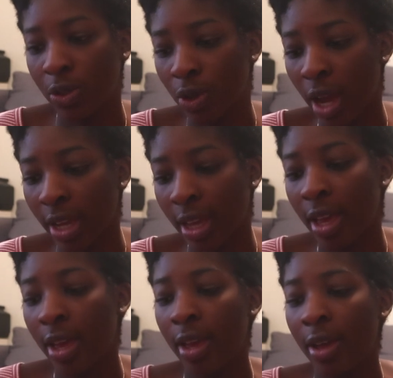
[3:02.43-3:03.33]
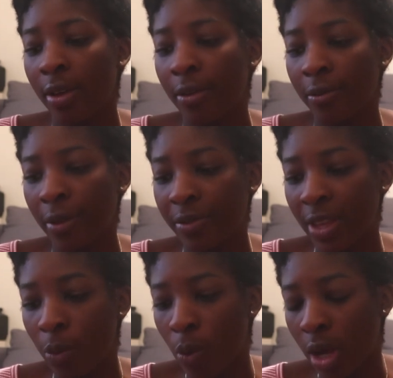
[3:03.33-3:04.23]
track,
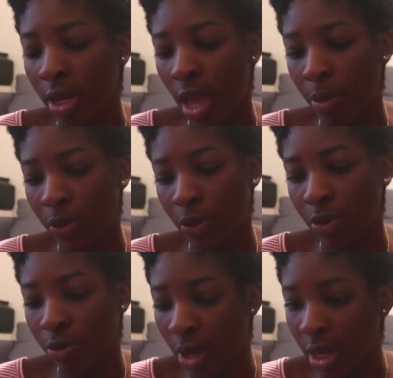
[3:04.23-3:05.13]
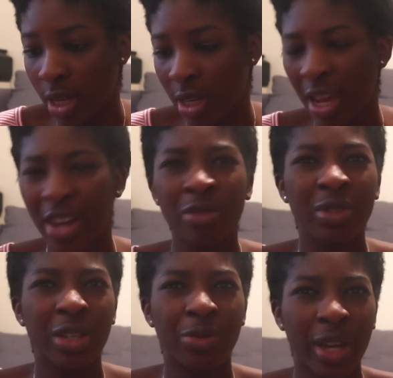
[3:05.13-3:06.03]
51 episodes rated. I don't
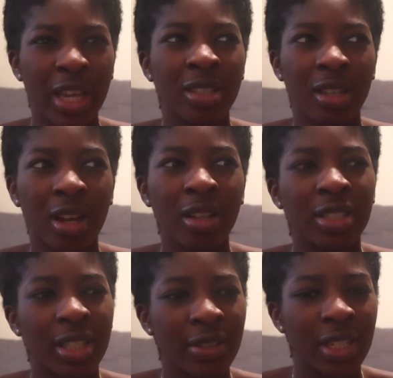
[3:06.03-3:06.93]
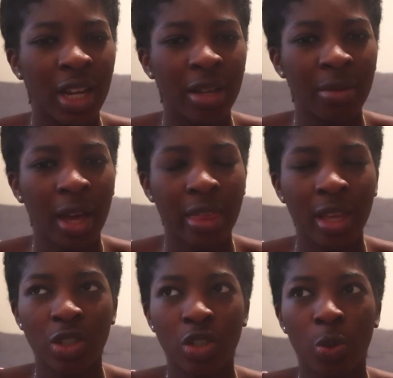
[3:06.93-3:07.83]
really rate on TV time. I
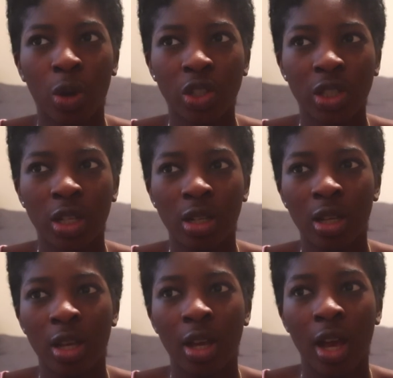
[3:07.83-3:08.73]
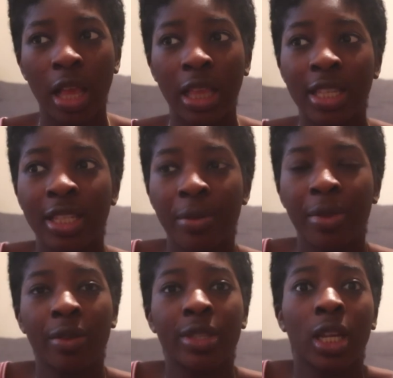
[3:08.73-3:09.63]
think I just watch it and unless
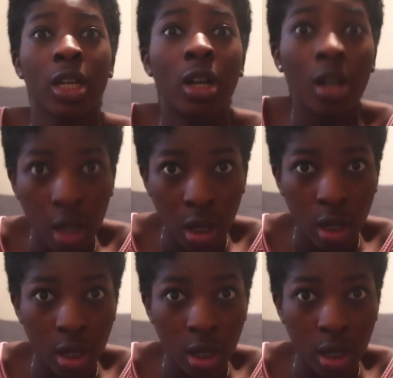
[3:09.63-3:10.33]
something was like, oh,